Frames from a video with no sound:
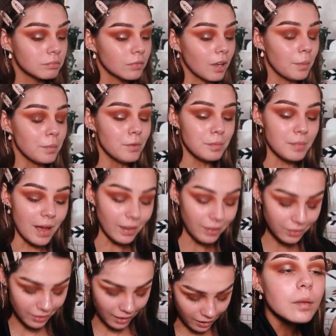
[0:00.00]
I'm not mad
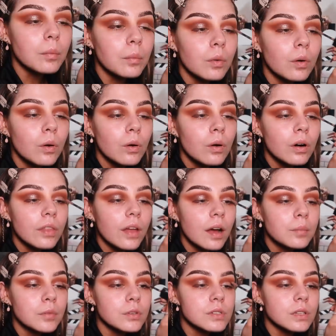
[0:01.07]
at that. The more that
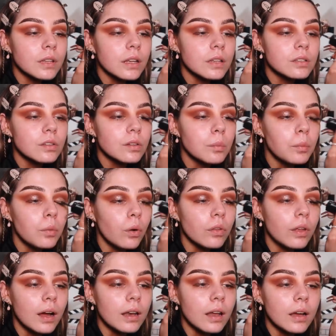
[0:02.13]
I'm using this, the more
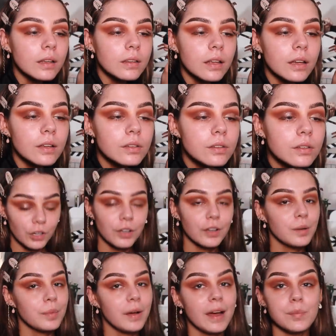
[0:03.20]
that I like this.
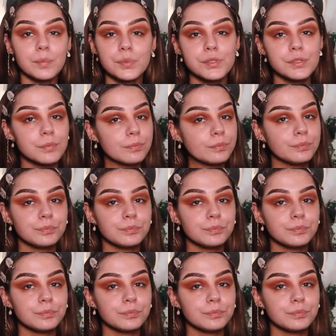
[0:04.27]
Huda babes.